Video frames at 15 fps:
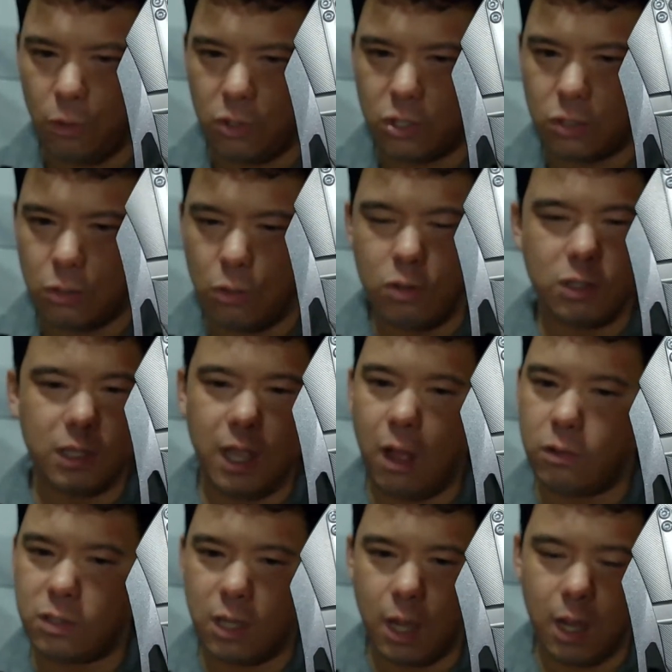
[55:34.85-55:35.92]
It screws on the
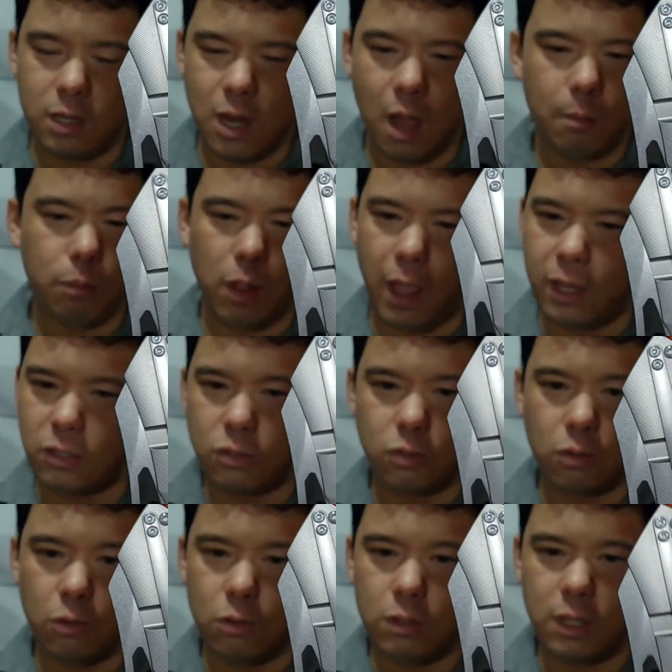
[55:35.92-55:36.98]
outside, not blind
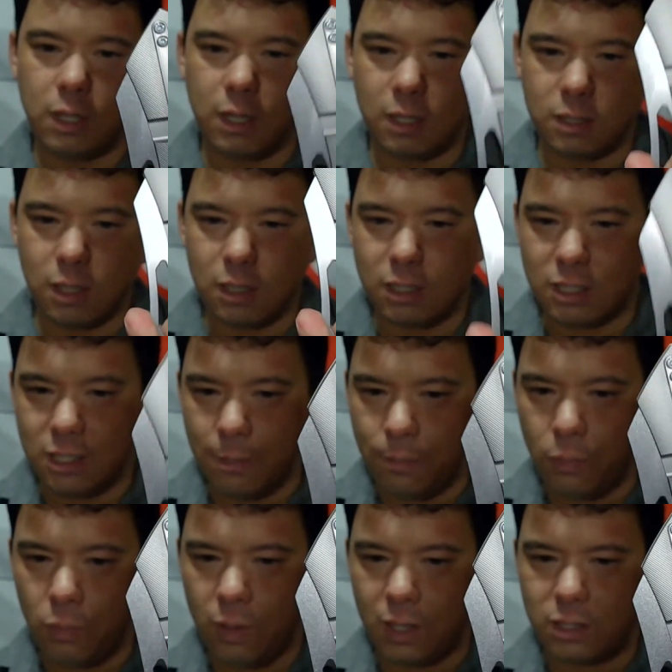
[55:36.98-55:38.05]
screwed. It is
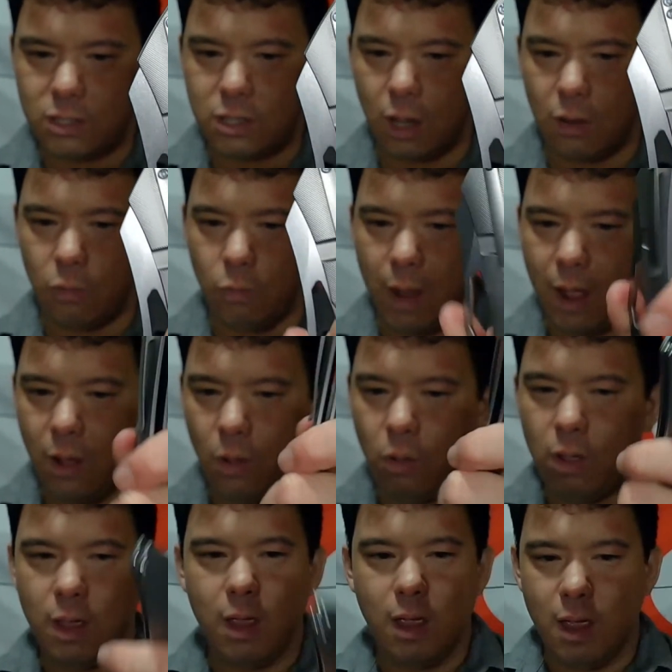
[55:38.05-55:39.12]
simple. It's done well.